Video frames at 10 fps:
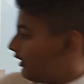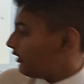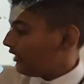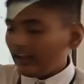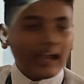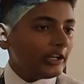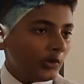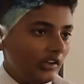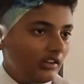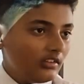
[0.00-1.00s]
This AI
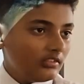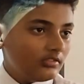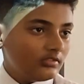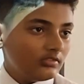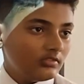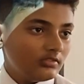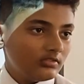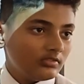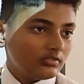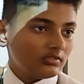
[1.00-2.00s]
tool.
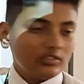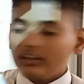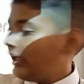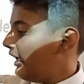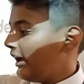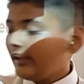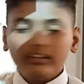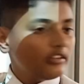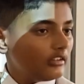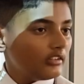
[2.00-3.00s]

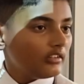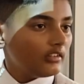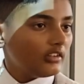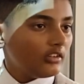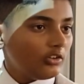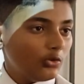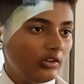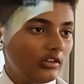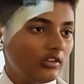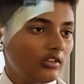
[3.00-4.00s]
AI
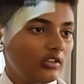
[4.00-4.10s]
tool.